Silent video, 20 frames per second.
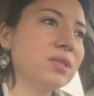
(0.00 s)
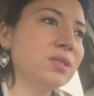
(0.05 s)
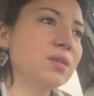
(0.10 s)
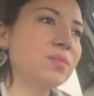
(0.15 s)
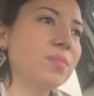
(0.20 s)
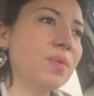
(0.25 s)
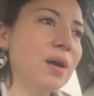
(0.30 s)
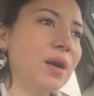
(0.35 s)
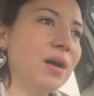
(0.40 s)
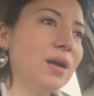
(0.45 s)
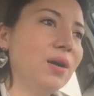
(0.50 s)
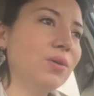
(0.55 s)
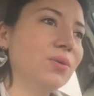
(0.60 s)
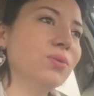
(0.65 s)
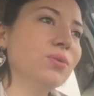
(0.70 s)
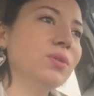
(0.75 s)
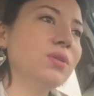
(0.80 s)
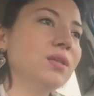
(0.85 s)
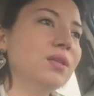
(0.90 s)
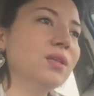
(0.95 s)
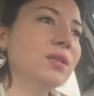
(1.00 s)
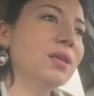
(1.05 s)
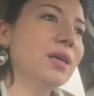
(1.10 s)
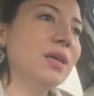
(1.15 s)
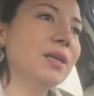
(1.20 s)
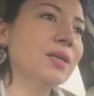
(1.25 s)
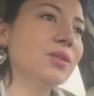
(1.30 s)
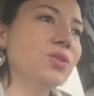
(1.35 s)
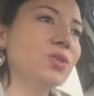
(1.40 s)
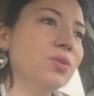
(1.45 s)
It's about
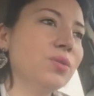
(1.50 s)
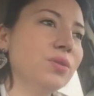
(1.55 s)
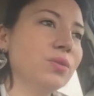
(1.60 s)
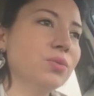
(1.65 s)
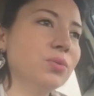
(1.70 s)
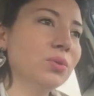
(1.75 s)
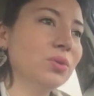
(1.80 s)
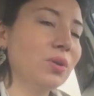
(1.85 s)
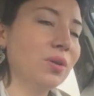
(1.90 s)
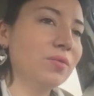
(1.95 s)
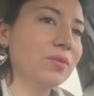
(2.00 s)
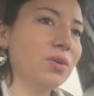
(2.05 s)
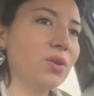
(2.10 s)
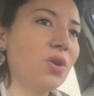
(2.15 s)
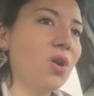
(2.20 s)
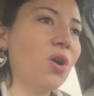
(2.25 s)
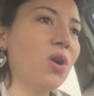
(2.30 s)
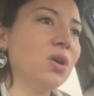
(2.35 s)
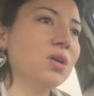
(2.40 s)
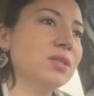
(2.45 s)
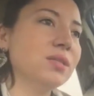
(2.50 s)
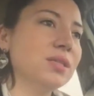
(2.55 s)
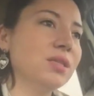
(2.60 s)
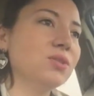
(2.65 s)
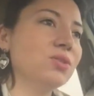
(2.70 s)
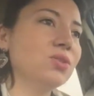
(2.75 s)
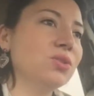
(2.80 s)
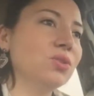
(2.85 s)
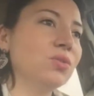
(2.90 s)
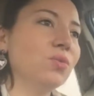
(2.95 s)
getting to the root of the cause
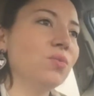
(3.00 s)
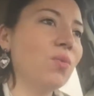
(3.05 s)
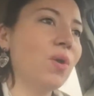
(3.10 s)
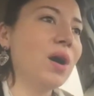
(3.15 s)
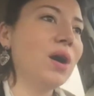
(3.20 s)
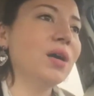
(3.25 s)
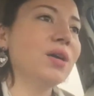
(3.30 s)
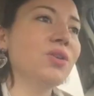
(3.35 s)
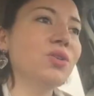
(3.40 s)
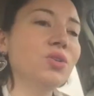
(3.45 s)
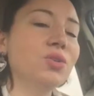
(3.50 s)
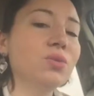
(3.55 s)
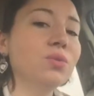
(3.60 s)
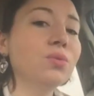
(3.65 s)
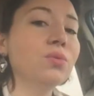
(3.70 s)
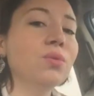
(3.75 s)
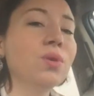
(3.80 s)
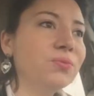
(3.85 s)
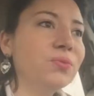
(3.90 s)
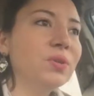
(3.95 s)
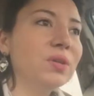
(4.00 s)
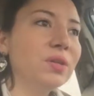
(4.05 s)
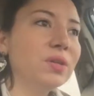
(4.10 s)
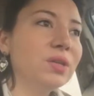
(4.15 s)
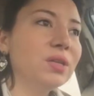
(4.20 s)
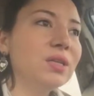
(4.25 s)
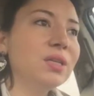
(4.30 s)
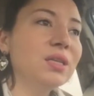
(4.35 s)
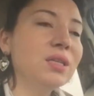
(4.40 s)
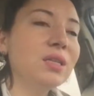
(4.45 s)
as to why you feel
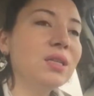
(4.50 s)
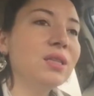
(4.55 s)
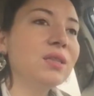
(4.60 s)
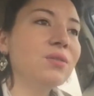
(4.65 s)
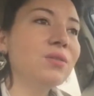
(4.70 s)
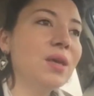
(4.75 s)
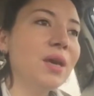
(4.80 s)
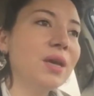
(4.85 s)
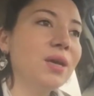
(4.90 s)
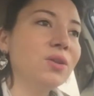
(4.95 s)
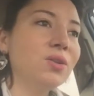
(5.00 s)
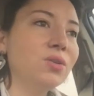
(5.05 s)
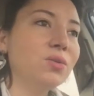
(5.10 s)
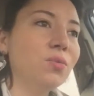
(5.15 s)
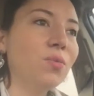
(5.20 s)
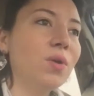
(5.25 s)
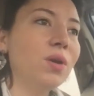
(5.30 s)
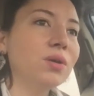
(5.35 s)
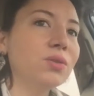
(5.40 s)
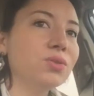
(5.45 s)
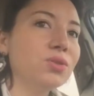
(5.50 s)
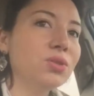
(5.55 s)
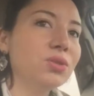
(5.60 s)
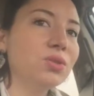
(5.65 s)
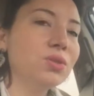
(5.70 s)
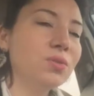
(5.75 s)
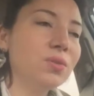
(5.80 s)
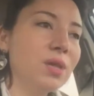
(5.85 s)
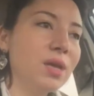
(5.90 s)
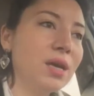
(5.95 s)
the need that you want to
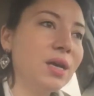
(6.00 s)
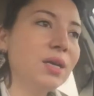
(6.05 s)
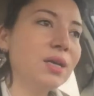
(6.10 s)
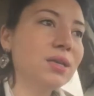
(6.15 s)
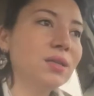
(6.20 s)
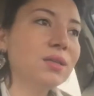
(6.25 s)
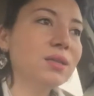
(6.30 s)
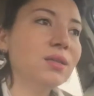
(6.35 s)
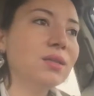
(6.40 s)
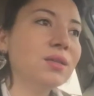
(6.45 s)
do that.